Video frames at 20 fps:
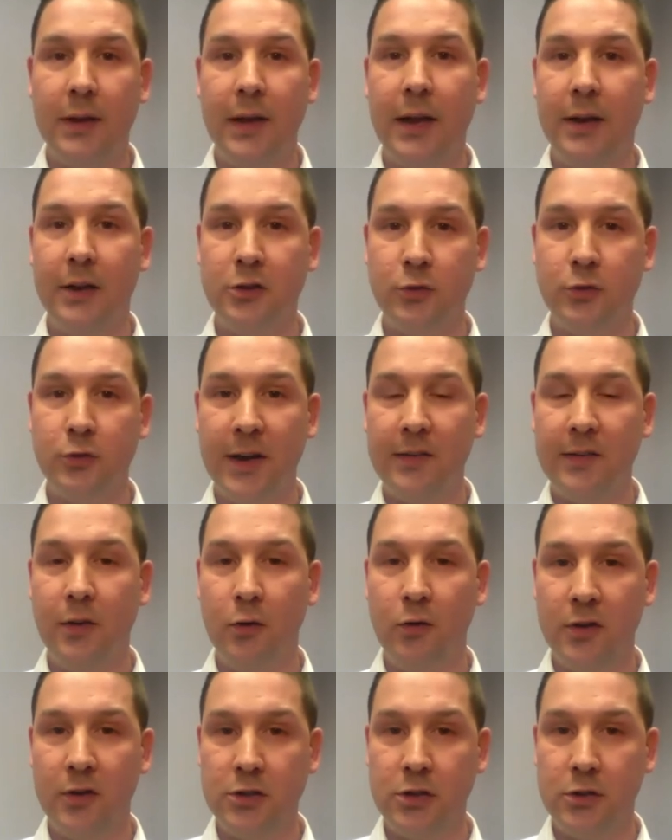and address
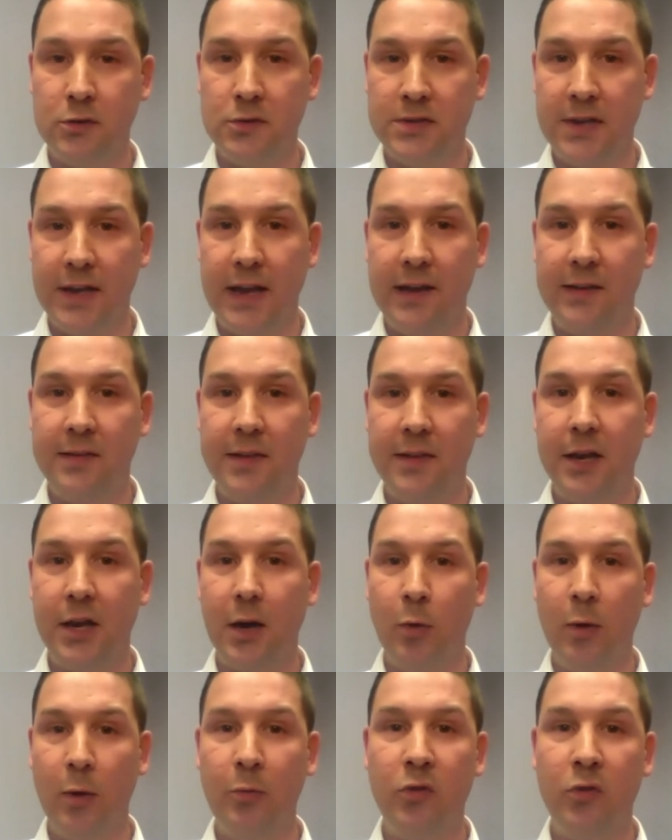those issues as they
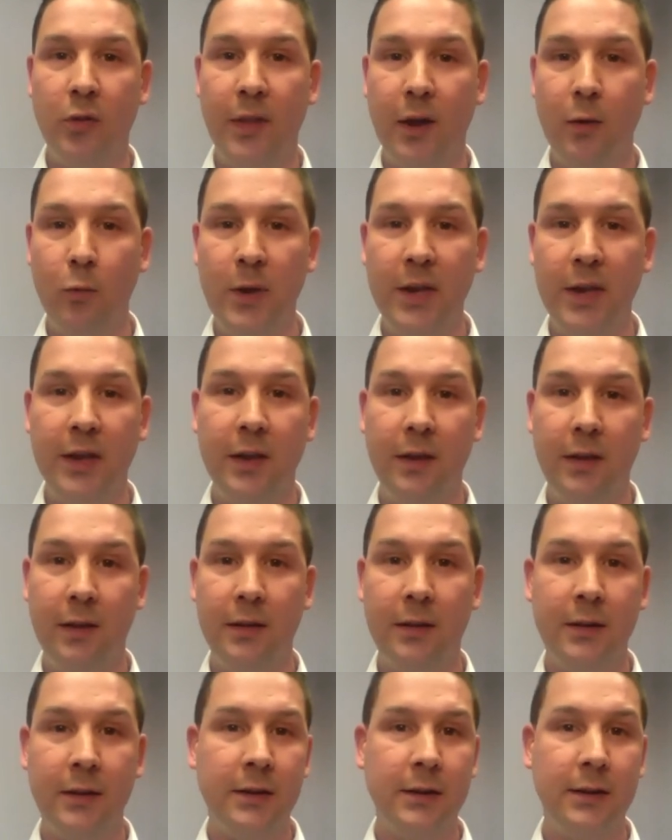come up so that we
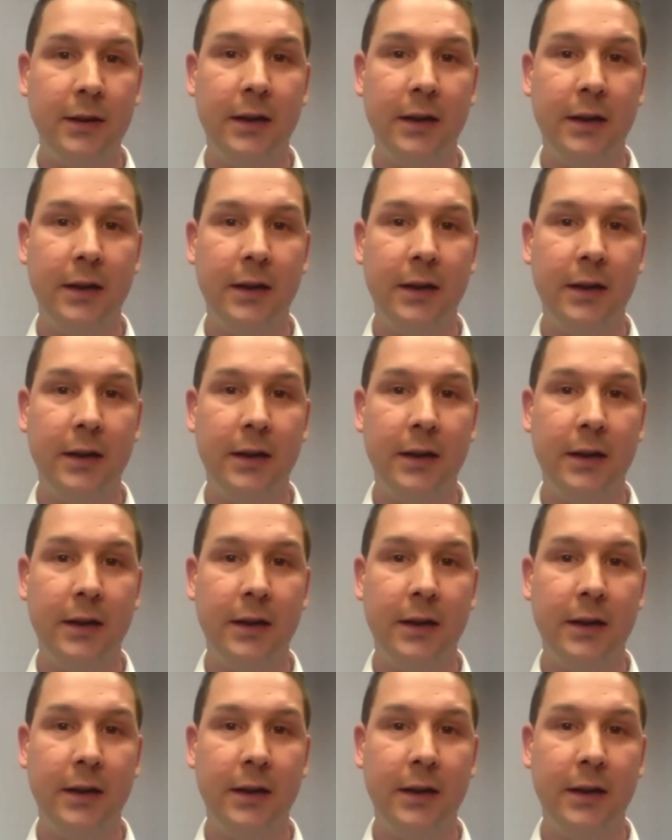can